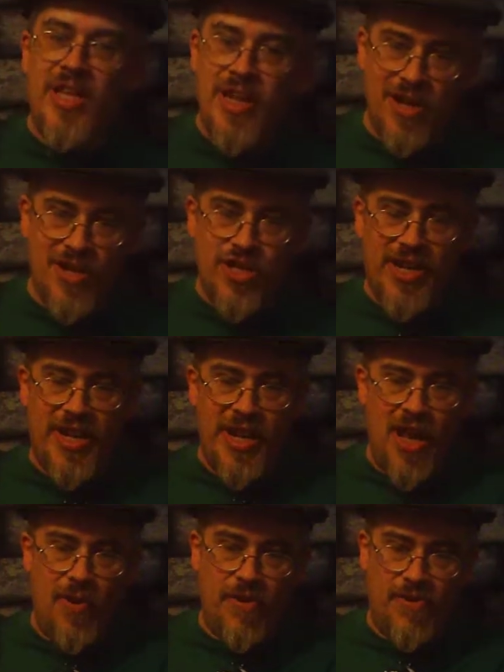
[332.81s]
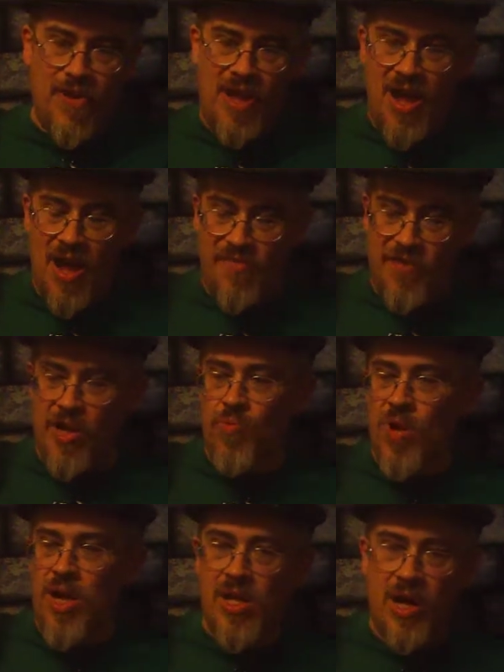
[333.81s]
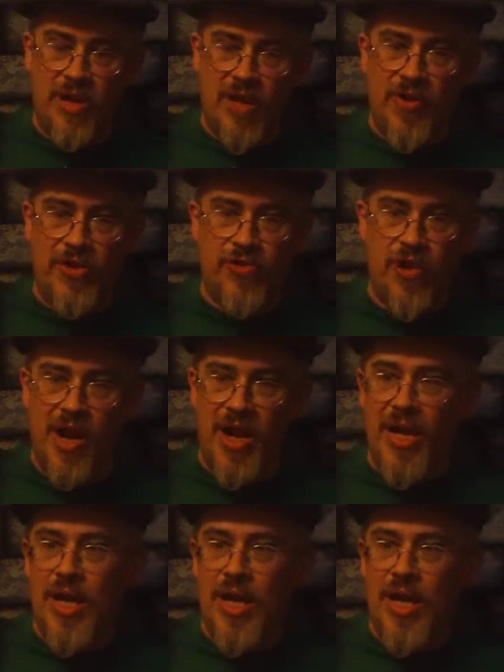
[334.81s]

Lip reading: needed to check it out because I figured, well, I'll give it a try.